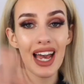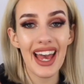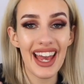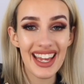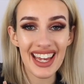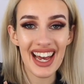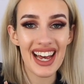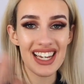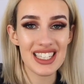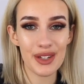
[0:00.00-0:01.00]
Hey
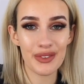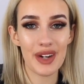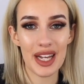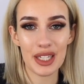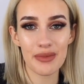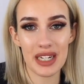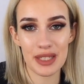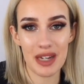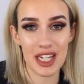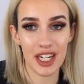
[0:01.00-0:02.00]
guys, welcome back to
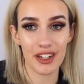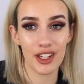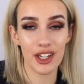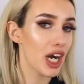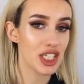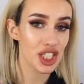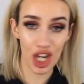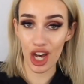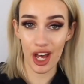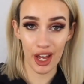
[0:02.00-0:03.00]
my channel. I just got
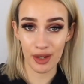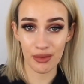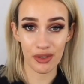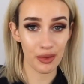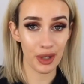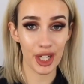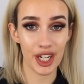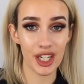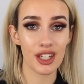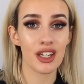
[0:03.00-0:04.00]
home from
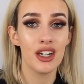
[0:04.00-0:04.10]
work.